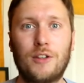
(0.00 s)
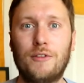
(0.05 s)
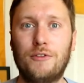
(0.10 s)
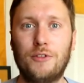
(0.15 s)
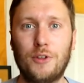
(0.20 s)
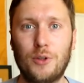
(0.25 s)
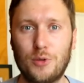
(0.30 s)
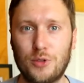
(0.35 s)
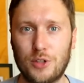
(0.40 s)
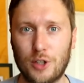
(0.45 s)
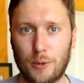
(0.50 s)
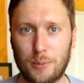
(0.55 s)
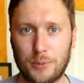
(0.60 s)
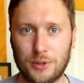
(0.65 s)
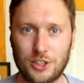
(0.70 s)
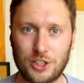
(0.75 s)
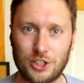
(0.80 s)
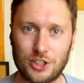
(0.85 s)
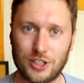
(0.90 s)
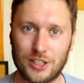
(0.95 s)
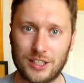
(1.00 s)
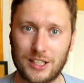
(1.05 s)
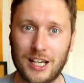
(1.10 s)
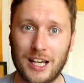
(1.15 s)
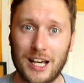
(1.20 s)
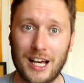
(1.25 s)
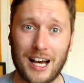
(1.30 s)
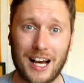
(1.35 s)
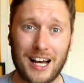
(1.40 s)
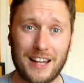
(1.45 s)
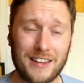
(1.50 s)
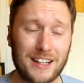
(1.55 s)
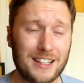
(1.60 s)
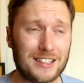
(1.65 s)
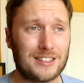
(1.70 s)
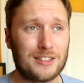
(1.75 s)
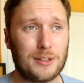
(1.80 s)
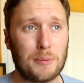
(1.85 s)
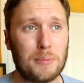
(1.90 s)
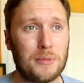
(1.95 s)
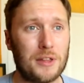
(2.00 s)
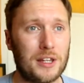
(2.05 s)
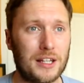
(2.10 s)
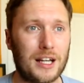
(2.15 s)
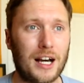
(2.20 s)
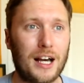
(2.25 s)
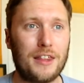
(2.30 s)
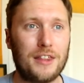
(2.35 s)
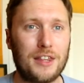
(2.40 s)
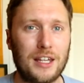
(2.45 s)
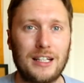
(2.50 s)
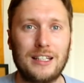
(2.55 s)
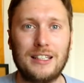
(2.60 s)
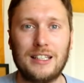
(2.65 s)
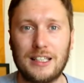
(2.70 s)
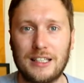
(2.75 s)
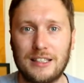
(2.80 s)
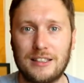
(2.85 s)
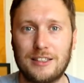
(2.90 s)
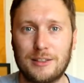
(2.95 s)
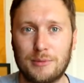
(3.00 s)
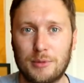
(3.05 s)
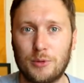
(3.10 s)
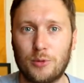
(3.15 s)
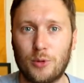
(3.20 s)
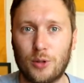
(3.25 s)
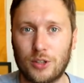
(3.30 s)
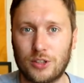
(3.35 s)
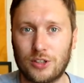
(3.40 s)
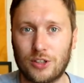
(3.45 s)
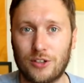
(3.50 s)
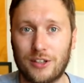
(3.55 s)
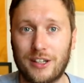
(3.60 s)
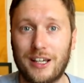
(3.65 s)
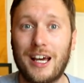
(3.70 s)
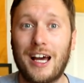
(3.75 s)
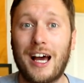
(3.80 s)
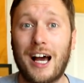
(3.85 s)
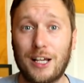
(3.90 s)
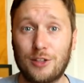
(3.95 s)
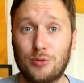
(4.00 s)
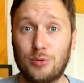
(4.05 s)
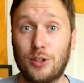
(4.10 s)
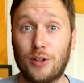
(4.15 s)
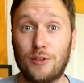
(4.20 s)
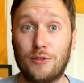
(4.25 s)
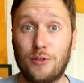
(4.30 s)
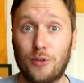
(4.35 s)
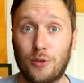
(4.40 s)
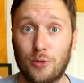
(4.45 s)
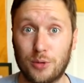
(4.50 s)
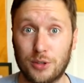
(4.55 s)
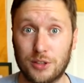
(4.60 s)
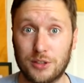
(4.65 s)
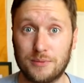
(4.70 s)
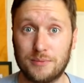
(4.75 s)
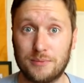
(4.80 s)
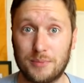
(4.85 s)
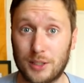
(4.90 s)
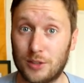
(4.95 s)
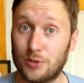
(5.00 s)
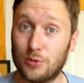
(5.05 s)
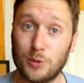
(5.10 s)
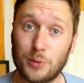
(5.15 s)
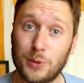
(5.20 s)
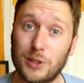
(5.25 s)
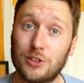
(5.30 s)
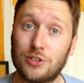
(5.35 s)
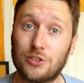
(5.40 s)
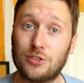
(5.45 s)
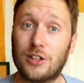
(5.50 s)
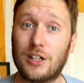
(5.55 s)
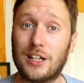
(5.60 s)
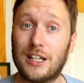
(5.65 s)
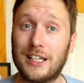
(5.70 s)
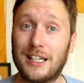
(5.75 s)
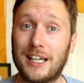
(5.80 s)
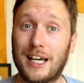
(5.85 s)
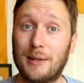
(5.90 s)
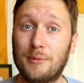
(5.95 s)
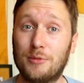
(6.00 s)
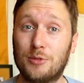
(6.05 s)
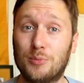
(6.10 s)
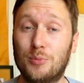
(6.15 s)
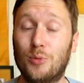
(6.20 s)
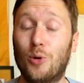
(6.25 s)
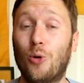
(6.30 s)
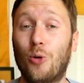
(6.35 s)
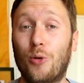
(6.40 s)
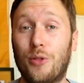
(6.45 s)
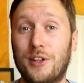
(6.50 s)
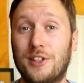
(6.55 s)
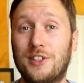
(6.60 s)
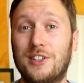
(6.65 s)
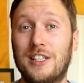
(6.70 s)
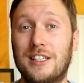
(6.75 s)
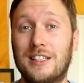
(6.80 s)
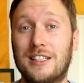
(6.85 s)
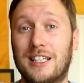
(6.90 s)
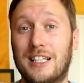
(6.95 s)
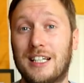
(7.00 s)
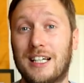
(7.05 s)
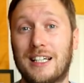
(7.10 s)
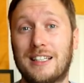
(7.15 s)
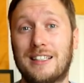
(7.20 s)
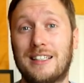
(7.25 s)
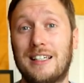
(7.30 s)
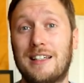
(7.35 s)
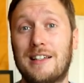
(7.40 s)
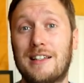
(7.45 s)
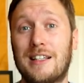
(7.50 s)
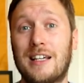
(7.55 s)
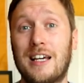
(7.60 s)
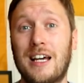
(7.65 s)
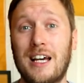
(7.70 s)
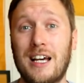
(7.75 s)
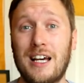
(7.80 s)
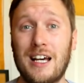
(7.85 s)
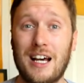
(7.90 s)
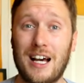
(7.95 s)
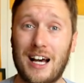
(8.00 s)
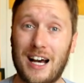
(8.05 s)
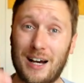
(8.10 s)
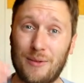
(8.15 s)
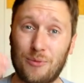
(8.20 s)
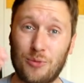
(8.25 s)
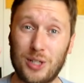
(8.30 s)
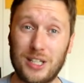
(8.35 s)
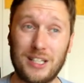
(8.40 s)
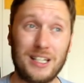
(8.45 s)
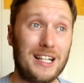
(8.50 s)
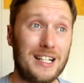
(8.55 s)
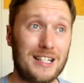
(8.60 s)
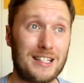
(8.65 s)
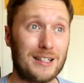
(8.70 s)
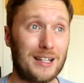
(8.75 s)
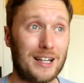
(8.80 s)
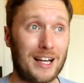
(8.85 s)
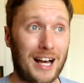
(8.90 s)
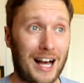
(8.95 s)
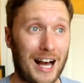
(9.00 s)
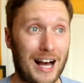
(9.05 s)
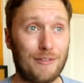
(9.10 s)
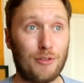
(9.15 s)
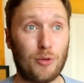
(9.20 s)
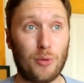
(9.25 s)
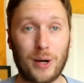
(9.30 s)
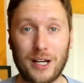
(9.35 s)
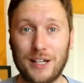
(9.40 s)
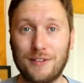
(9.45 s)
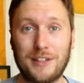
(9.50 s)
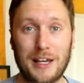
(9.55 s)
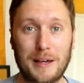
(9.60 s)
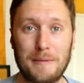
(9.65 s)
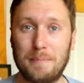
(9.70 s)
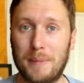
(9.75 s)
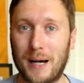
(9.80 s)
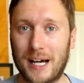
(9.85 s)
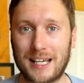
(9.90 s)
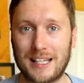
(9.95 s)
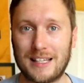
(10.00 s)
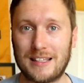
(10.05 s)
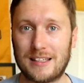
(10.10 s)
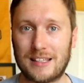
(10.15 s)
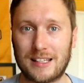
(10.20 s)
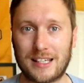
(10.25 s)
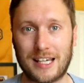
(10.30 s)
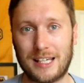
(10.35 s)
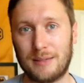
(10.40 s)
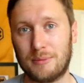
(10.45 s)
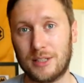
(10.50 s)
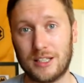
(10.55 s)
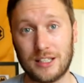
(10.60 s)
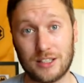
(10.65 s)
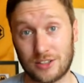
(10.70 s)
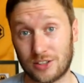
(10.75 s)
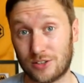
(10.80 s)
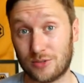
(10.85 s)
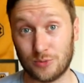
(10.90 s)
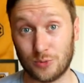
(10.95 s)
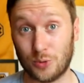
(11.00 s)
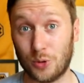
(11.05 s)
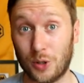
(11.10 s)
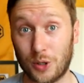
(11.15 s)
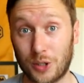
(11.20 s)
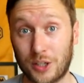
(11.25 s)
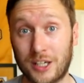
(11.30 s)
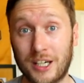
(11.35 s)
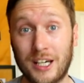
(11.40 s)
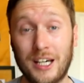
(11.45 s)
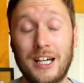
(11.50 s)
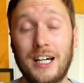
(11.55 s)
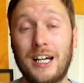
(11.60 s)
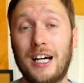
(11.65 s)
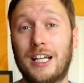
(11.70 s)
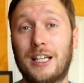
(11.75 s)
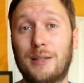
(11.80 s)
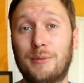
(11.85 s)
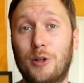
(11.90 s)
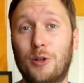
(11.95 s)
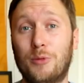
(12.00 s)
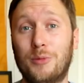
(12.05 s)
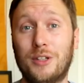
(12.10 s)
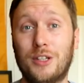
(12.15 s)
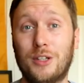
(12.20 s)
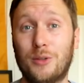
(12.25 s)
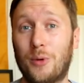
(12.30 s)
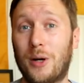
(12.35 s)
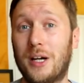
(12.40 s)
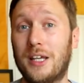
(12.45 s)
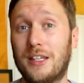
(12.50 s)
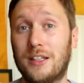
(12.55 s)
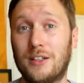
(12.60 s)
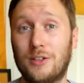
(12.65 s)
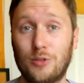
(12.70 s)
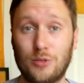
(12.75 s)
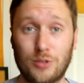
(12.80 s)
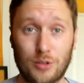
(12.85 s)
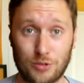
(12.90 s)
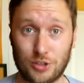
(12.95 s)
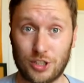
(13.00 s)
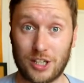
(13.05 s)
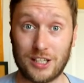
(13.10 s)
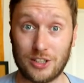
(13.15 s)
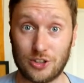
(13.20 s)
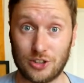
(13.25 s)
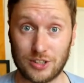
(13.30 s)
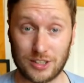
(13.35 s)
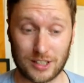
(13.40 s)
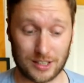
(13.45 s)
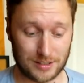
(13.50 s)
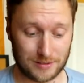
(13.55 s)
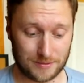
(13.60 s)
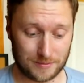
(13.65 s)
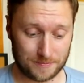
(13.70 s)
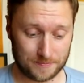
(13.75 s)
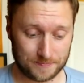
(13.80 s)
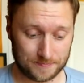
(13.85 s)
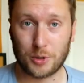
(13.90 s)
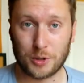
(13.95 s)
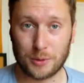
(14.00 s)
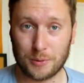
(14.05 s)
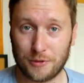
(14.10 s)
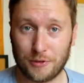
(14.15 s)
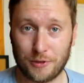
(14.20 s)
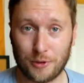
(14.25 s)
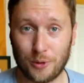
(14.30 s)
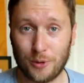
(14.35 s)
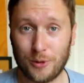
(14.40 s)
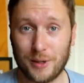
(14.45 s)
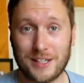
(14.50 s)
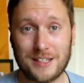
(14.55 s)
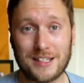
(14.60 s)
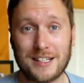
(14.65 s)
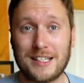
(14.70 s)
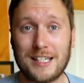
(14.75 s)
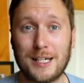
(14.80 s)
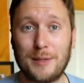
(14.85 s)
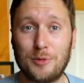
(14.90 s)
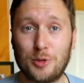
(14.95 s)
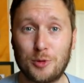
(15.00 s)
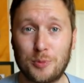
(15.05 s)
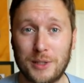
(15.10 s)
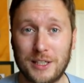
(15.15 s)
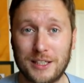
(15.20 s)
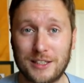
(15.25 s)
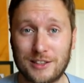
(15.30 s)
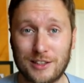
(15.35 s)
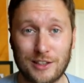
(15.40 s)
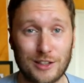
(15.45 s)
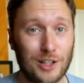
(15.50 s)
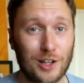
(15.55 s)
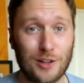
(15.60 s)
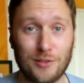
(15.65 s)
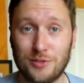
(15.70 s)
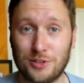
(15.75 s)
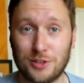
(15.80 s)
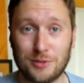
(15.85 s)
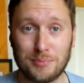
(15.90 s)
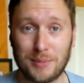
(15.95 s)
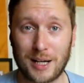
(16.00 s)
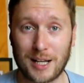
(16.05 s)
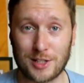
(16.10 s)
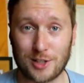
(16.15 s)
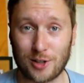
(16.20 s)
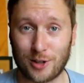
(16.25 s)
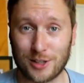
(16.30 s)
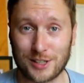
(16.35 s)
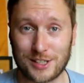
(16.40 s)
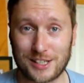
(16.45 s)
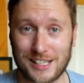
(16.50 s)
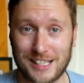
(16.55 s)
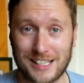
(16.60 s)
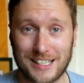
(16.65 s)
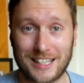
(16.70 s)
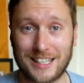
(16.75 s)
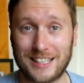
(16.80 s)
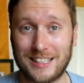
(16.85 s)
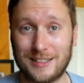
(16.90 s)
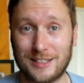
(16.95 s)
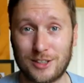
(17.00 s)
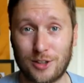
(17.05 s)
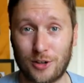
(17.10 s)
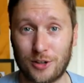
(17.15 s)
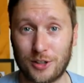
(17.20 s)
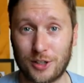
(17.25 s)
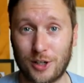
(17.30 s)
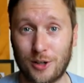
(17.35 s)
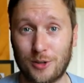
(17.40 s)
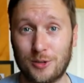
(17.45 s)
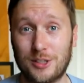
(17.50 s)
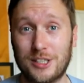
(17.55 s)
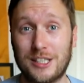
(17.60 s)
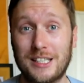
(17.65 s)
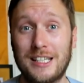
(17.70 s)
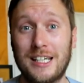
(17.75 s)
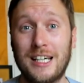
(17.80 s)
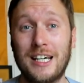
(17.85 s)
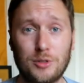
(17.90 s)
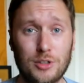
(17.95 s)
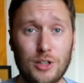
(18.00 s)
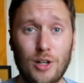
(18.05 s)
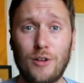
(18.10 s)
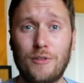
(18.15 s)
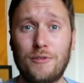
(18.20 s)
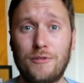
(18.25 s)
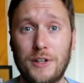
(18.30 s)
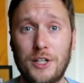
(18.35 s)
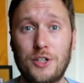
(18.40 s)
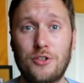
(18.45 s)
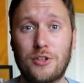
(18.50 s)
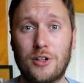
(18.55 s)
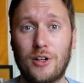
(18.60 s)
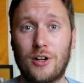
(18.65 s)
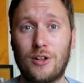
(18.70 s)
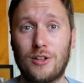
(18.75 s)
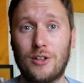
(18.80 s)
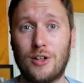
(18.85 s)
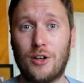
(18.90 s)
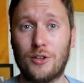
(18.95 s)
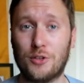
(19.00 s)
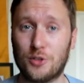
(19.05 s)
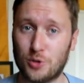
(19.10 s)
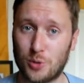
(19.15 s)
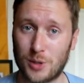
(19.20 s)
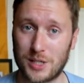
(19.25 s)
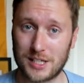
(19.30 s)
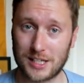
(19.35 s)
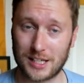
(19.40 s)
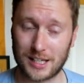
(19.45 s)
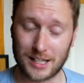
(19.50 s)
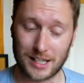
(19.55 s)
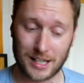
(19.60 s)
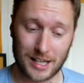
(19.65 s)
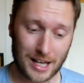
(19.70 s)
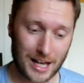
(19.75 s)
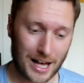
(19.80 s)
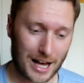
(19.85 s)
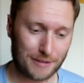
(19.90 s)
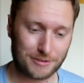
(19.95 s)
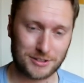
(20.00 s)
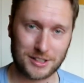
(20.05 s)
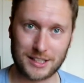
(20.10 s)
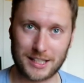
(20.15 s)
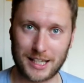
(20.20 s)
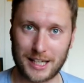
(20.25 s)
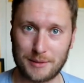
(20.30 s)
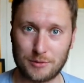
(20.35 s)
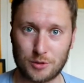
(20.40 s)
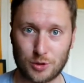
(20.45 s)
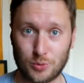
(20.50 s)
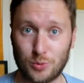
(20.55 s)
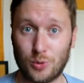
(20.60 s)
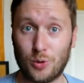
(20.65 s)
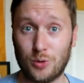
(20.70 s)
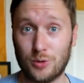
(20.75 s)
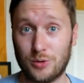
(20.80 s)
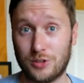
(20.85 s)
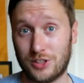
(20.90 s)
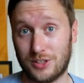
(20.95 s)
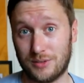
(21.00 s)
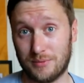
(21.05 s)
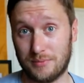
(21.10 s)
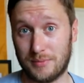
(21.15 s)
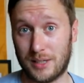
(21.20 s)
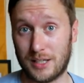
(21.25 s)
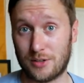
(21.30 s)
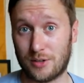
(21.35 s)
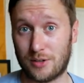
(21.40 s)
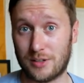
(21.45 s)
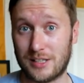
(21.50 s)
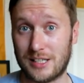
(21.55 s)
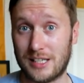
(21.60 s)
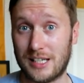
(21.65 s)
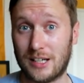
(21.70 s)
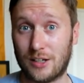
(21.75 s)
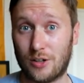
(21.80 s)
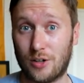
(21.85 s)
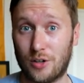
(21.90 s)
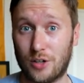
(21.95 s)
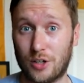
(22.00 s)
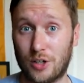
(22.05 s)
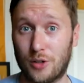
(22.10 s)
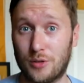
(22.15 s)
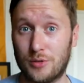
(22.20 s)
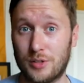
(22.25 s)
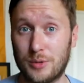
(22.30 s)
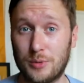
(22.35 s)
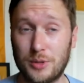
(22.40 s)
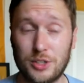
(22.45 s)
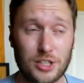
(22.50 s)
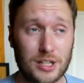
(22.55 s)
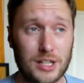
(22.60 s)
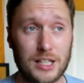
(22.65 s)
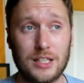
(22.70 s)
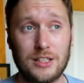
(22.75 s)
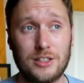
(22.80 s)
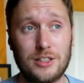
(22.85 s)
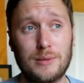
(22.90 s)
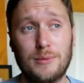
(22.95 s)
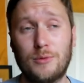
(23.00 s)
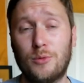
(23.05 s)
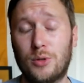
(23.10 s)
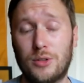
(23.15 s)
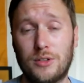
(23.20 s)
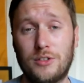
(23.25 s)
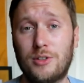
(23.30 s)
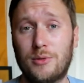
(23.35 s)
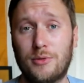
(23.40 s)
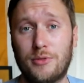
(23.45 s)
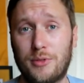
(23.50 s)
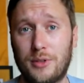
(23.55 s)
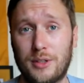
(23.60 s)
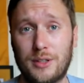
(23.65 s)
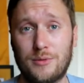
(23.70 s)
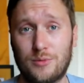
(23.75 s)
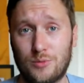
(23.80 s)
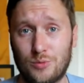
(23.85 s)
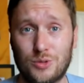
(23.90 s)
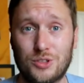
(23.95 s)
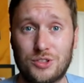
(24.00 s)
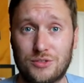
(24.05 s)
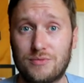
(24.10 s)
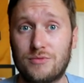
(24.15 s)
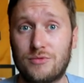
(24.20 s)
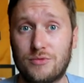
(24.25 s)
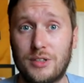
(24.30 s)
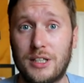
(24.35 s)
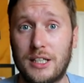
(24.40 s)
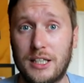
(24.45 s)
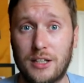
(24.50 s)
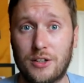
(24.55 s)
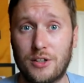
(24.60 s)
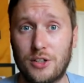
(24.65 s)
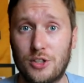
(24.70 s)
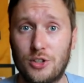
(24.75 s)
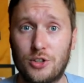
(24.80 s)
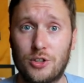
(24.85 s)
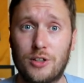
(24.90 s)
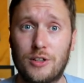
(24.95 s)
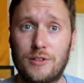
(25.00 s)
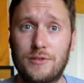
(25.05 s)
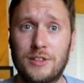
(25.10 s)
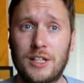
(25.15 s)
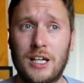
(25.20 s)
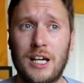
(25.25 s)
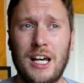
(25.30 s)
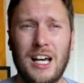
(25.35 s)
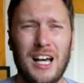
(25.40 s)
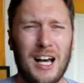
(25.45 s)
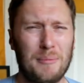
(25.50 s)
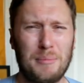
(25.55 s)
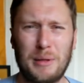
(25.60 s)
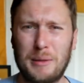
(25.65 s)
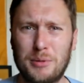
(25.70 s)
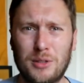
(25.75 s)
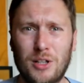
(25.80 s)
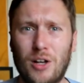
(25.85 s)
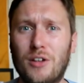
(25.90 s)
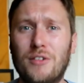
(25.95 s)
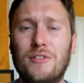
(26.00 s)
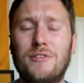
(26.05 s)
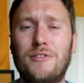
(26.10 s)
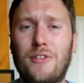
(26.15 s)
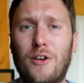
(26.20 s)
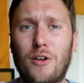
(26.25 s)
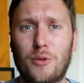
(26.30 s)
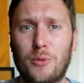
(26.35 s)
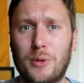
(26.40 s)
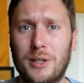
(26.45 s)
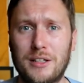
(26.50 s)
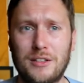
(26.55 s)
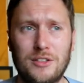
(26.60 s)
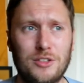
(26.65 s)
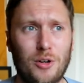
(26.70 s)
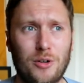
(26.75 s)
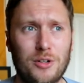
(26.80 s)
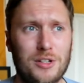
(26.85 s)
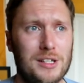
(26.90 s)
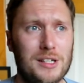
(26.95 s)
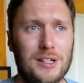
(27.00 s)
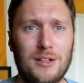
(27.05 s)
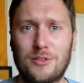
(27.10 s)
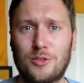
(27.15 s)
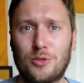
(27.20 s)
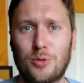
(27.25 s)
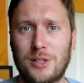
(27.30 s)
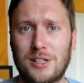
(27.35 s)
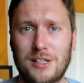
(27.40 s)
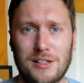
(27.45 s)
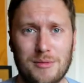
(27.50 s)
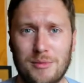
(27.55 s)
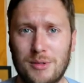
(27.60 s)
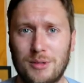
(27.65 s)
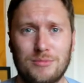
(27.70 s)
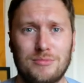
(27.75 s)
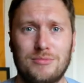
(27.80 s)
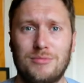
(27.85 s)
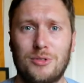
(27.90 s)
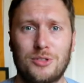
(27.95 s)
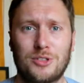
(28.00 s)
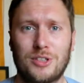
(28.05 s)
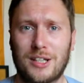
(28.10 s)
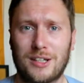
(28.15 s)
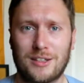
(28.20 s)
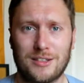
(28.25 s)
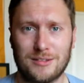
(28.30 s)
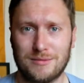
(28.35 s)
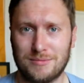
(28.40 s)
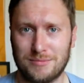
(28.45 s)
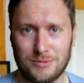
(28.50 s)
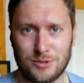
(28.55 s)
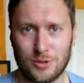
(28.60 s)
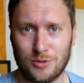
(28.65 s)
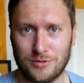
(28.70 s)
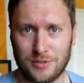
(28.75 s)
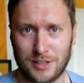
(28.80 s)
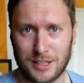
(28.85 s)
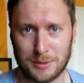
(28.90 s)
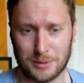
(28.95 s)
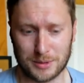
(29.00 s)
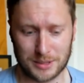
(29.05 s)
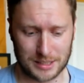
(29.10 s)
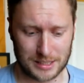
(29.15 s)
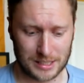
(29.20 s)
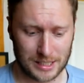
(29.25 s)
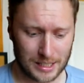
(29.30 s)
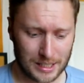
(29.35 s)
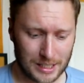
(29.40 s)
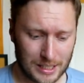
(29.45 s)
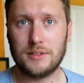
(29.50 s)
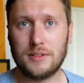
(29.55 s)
confuse the opposition, and that's something that I think needs to be worked on as we go forward because we will struggle in games more this season than last season and we need to have a way of getting back into the game and it doesn't work at the moment the way that Nuno changes it. Point number four is that Tim Spiers loves Matt Doherty and Conor Coady. There was a lot of vitriol on Twitter after the game towards Matt Doherty and Conor Coady, which I think some some of it was really undeserved. And people unfollowing Doherty on Twitter, I mean, what's that going to do for anybody?